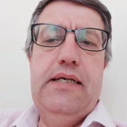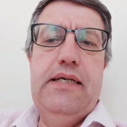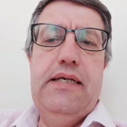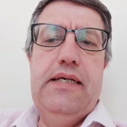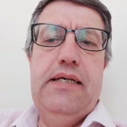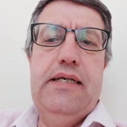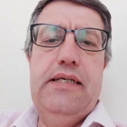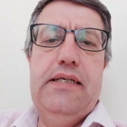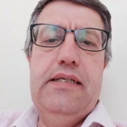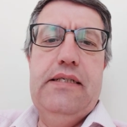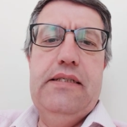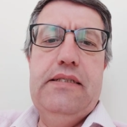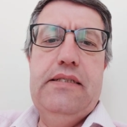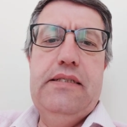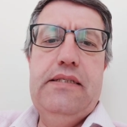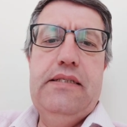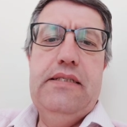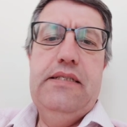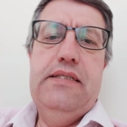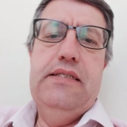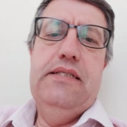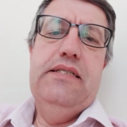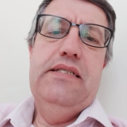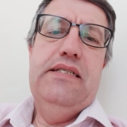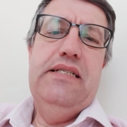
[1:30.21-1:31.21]

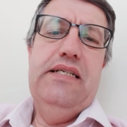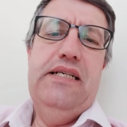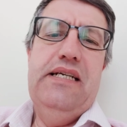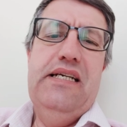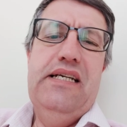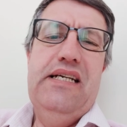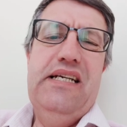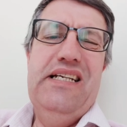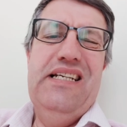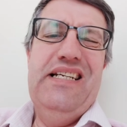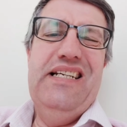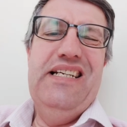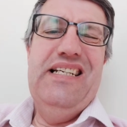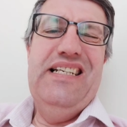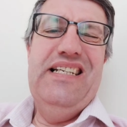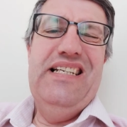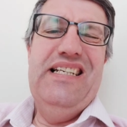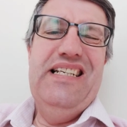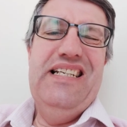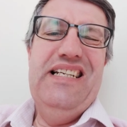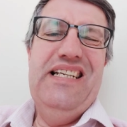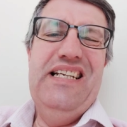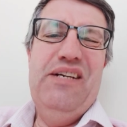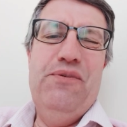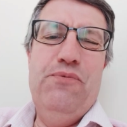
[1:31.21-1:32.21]
and
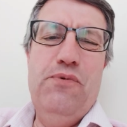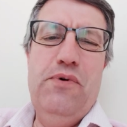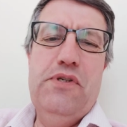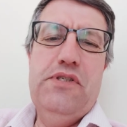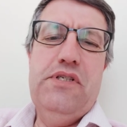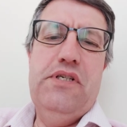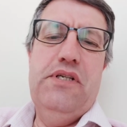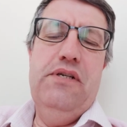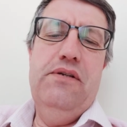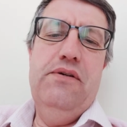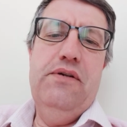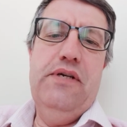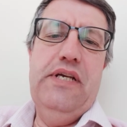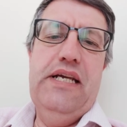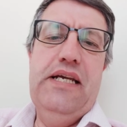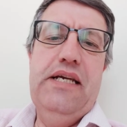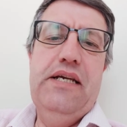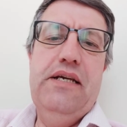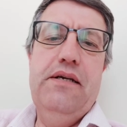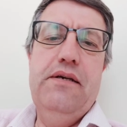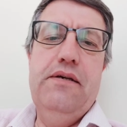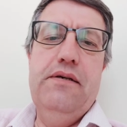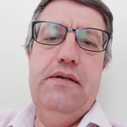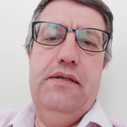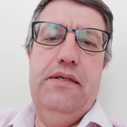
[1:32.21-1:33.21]
it wasn't
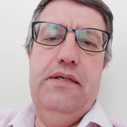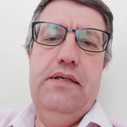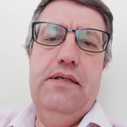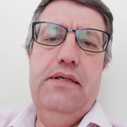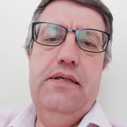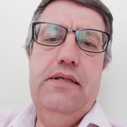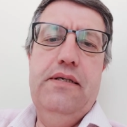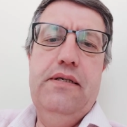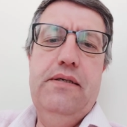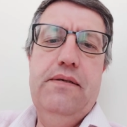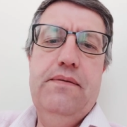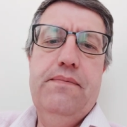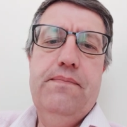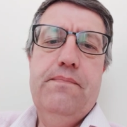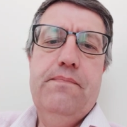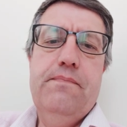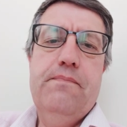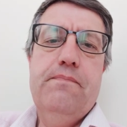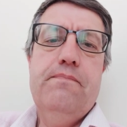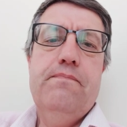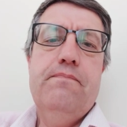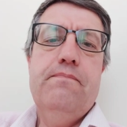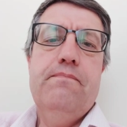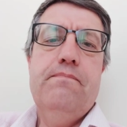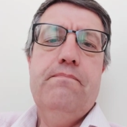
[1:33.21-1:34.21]
looking good
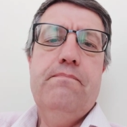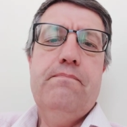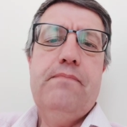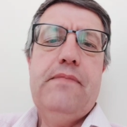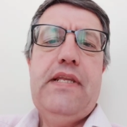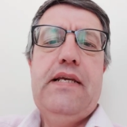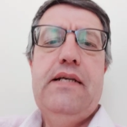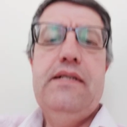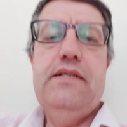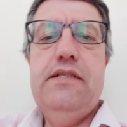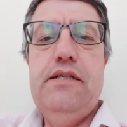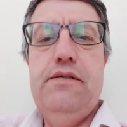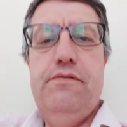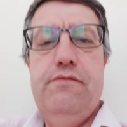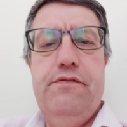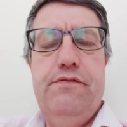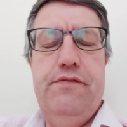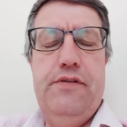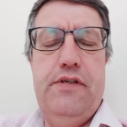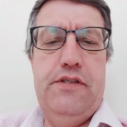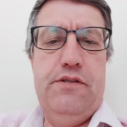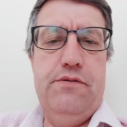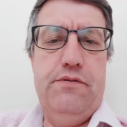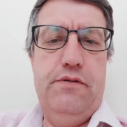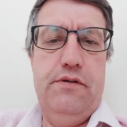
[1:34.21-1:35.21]
until the
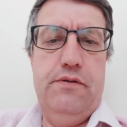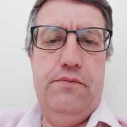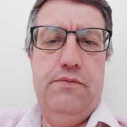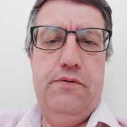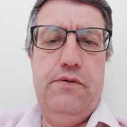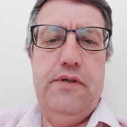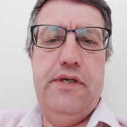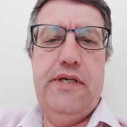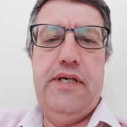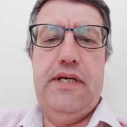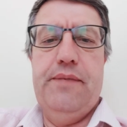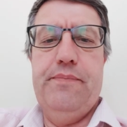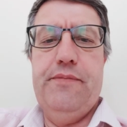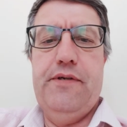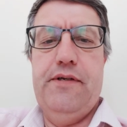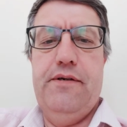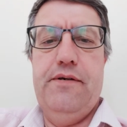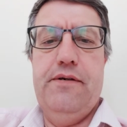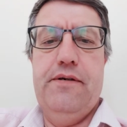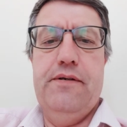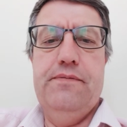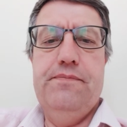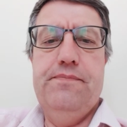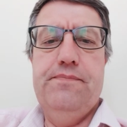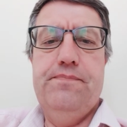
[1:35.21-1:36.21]
First World War came
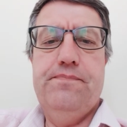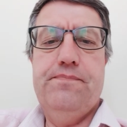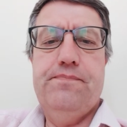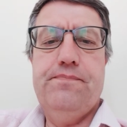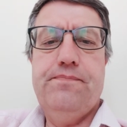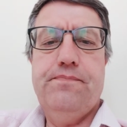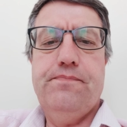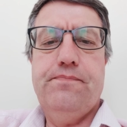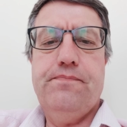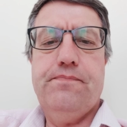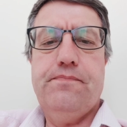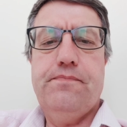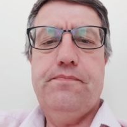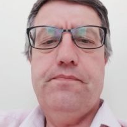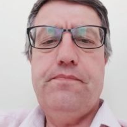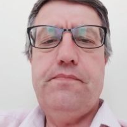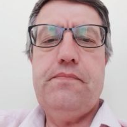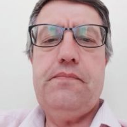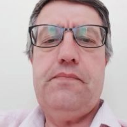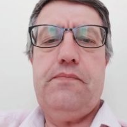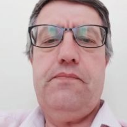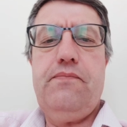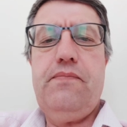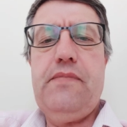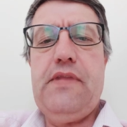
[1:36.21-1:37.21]
along.
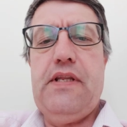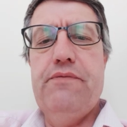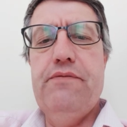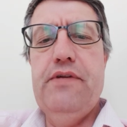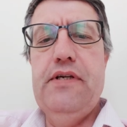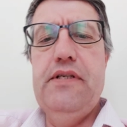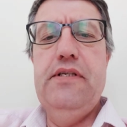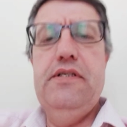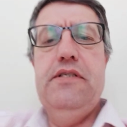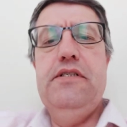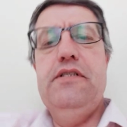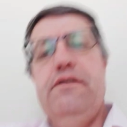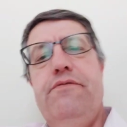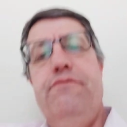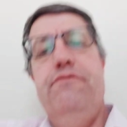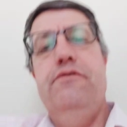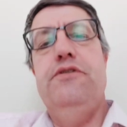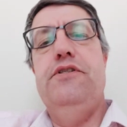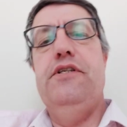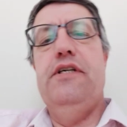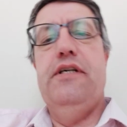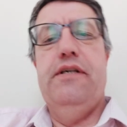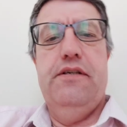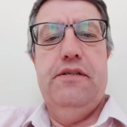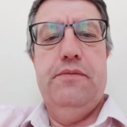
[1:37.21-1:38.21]
When the
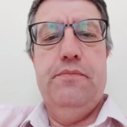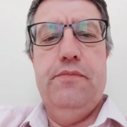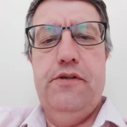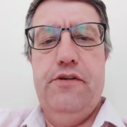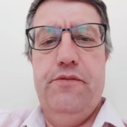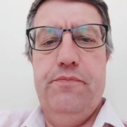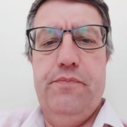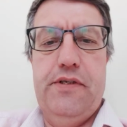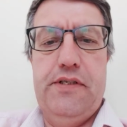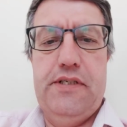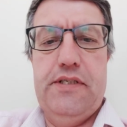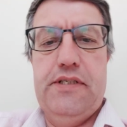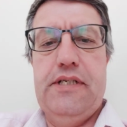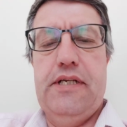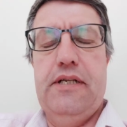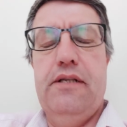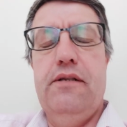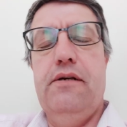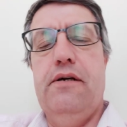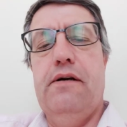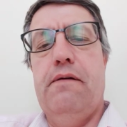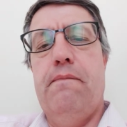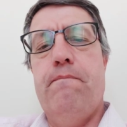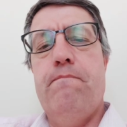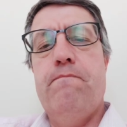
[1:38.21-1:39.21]
suffragette movement said,
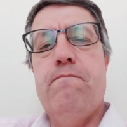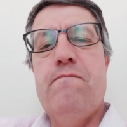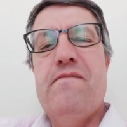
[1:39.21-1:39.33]
look,